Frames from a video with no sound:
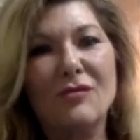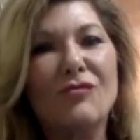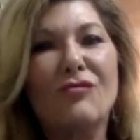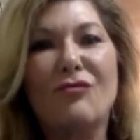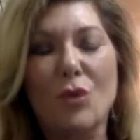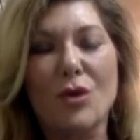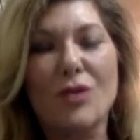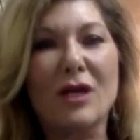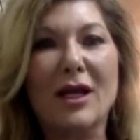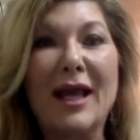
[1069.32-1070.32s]
for
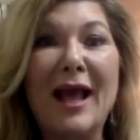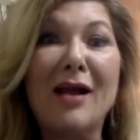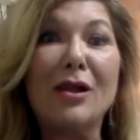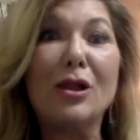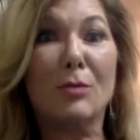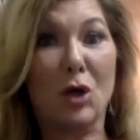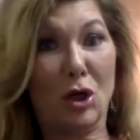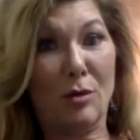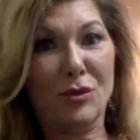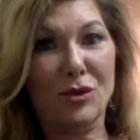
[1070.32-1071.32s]
the
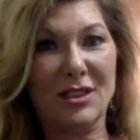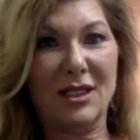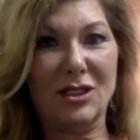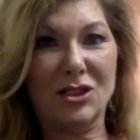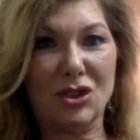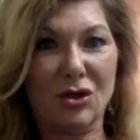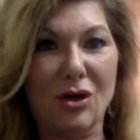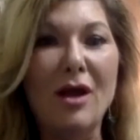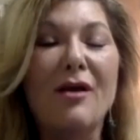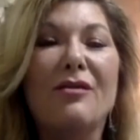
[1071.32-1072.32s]
caliber of procedure
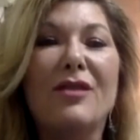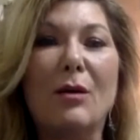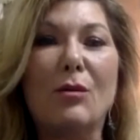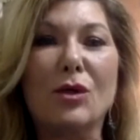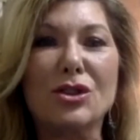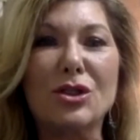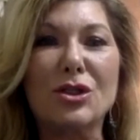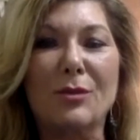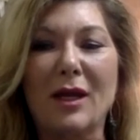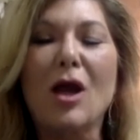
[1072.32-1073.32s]
that we're
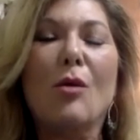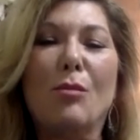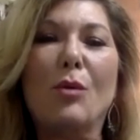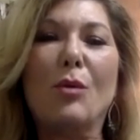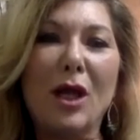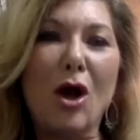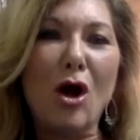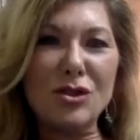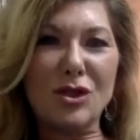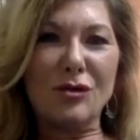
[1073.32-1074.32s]
doing. But we
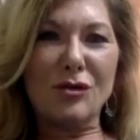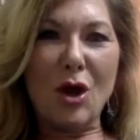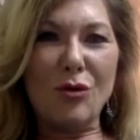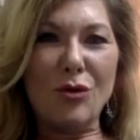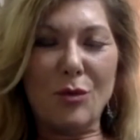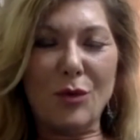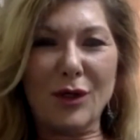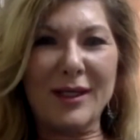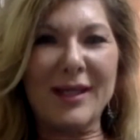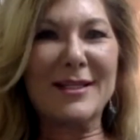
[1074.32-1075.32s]
also know that we're
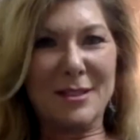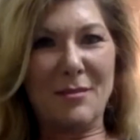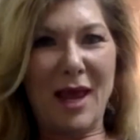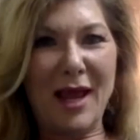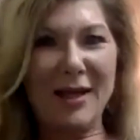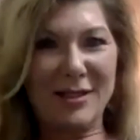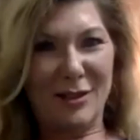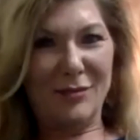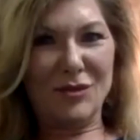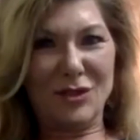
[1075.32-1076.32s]
going to get some
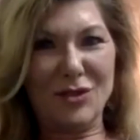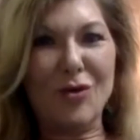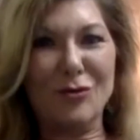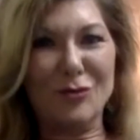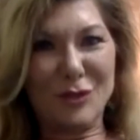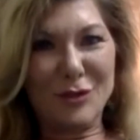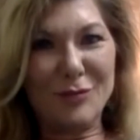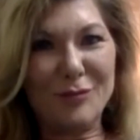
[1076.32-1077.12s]
excellent results.